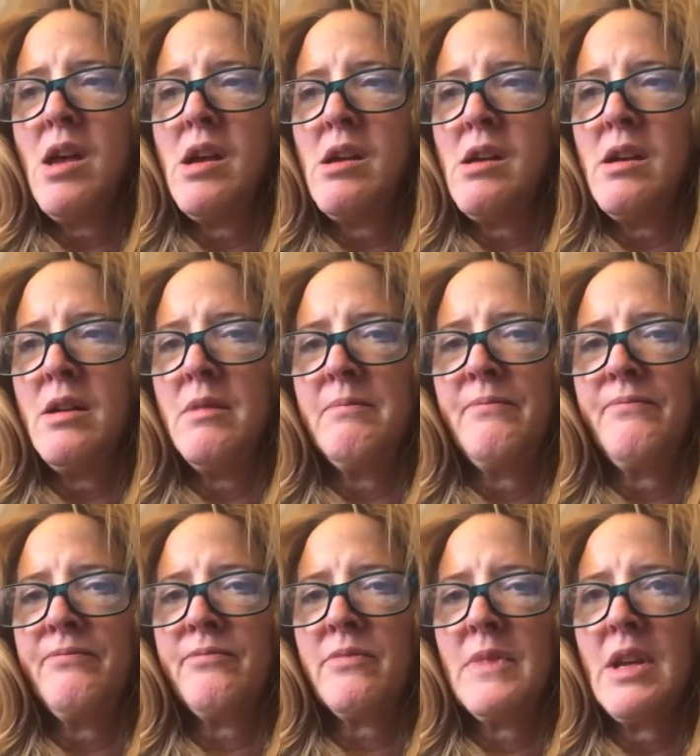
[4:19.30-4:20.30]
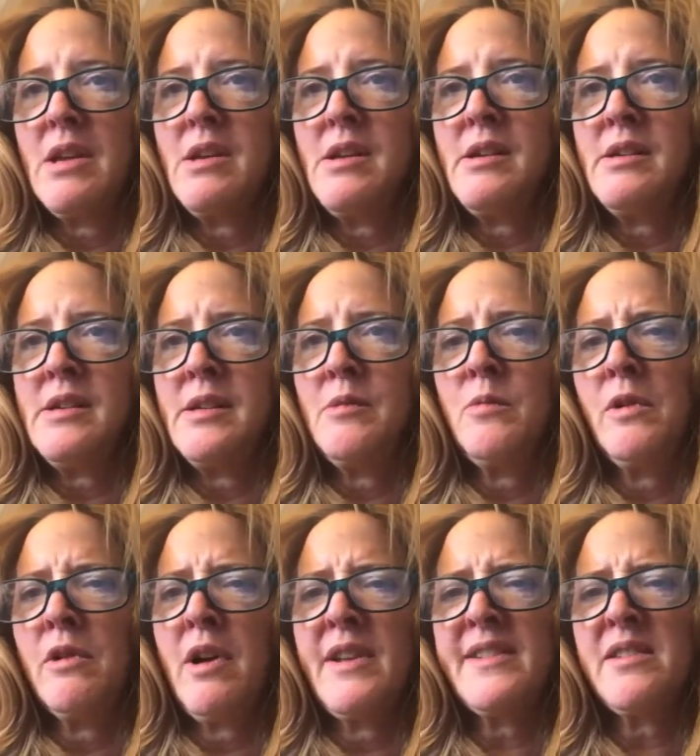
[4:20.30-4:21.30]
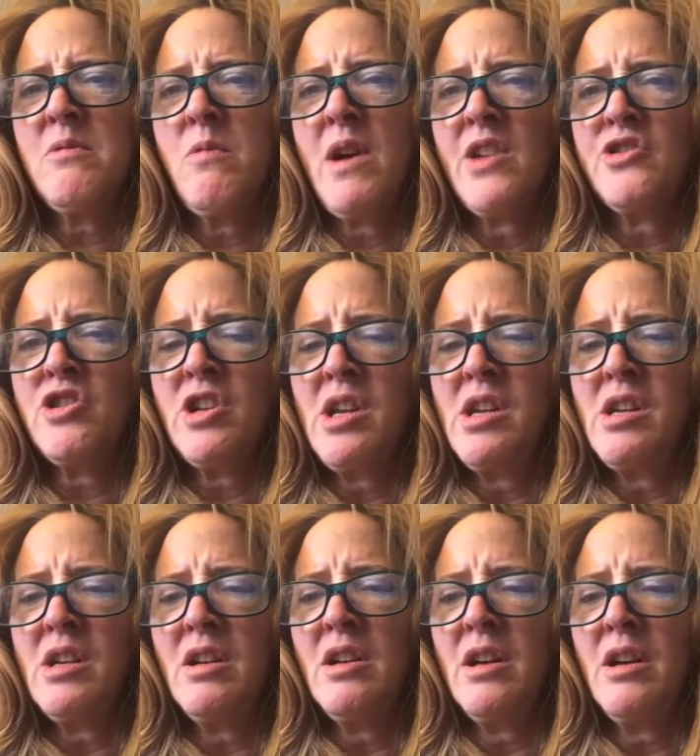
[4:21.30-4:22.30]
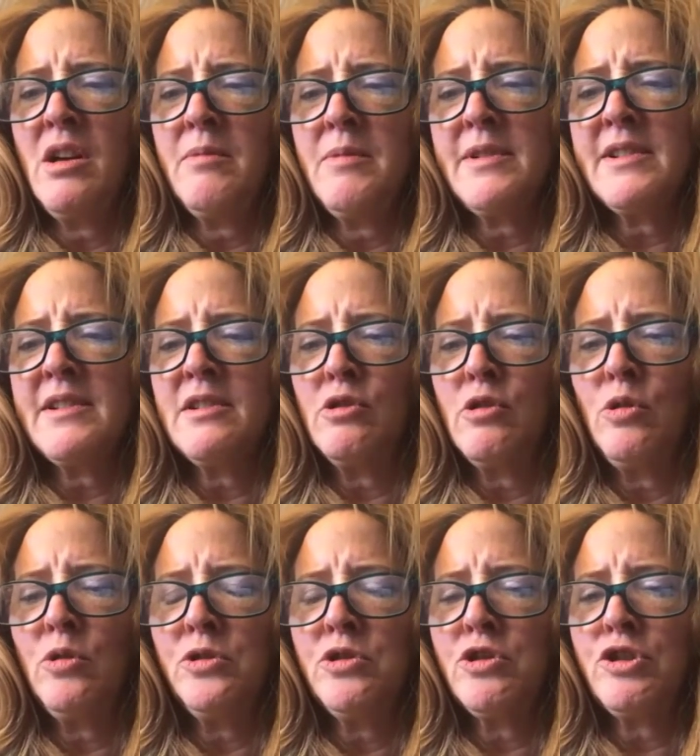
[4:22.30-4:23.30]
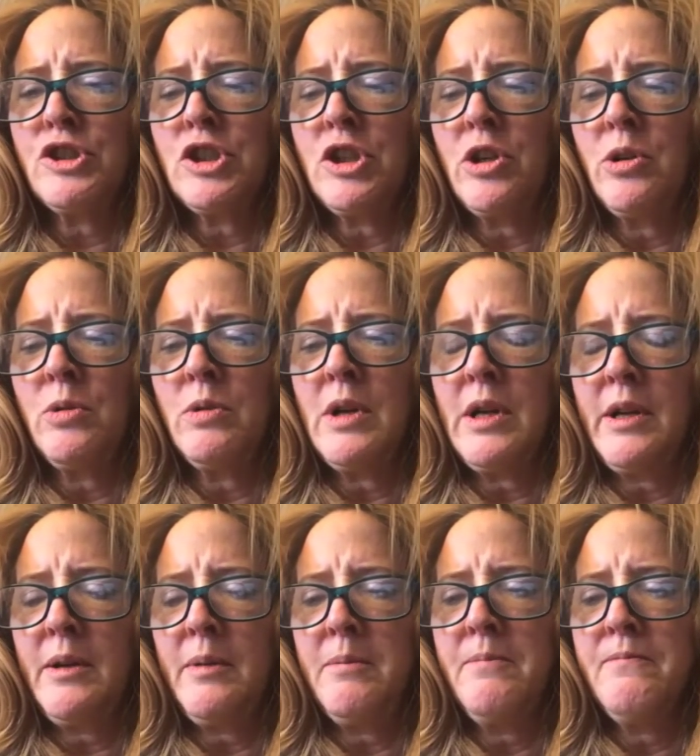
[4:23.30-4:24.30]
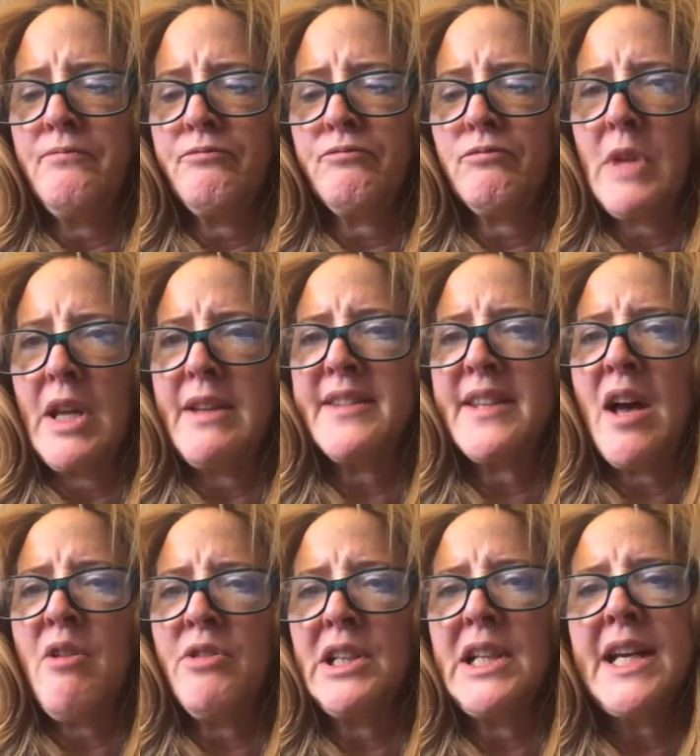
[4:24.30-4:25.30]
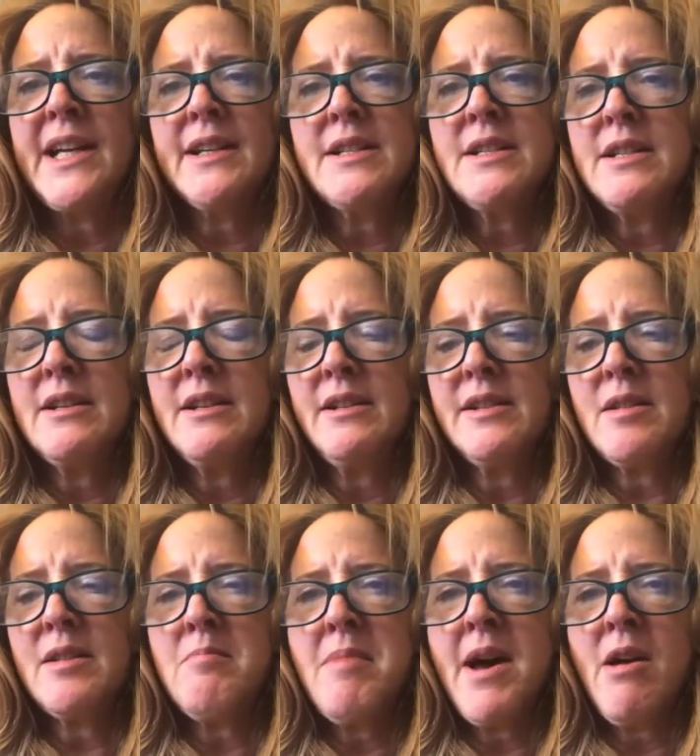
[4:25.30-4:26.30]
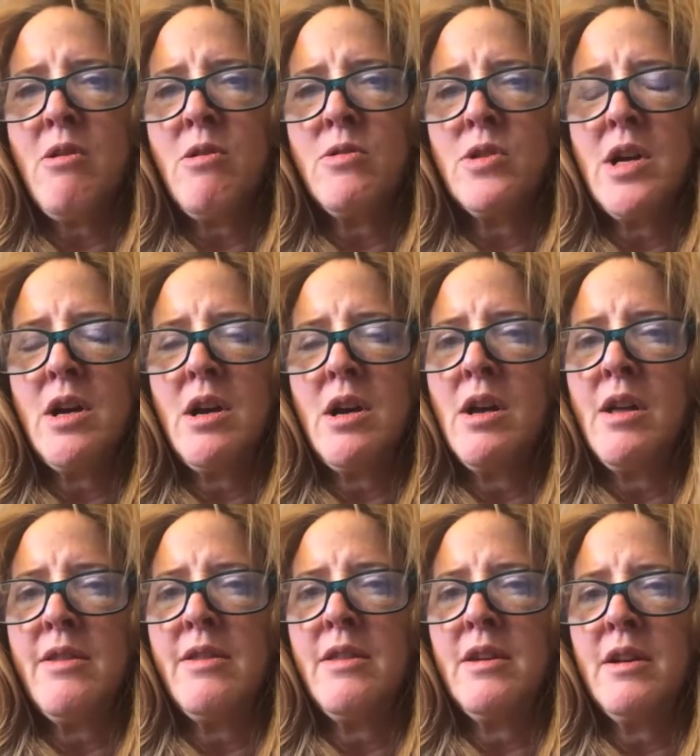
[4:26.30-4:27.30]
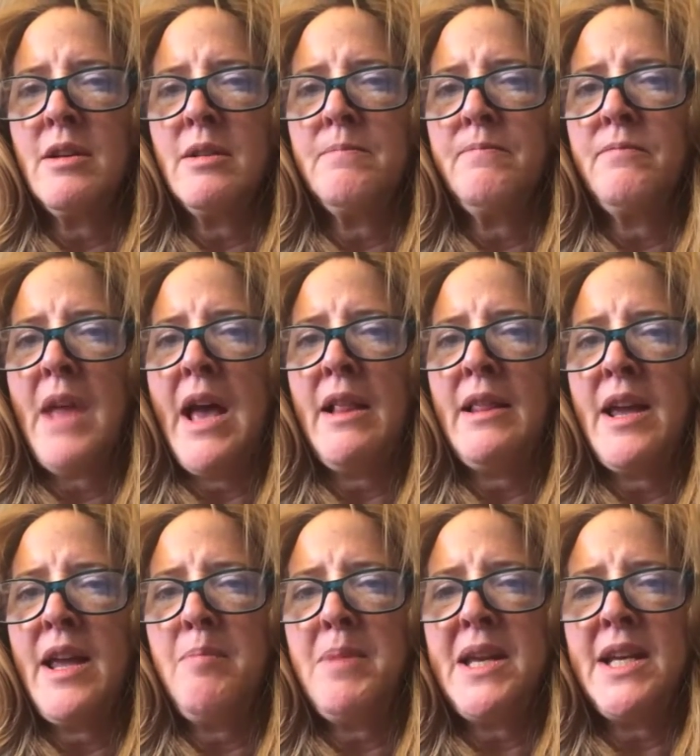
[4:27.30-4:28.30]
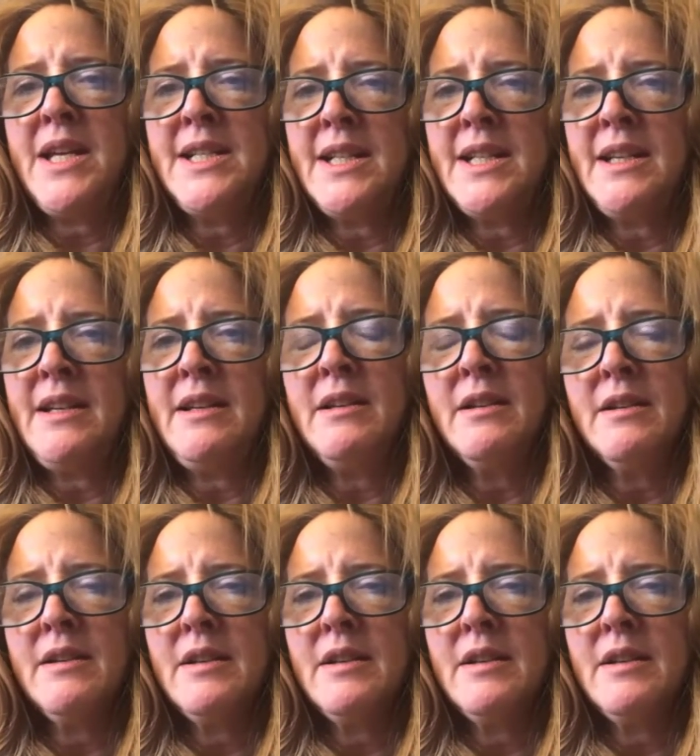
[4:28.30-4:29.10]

Uh, we're also watching, this is an older show, Southland. It's about the LAPD,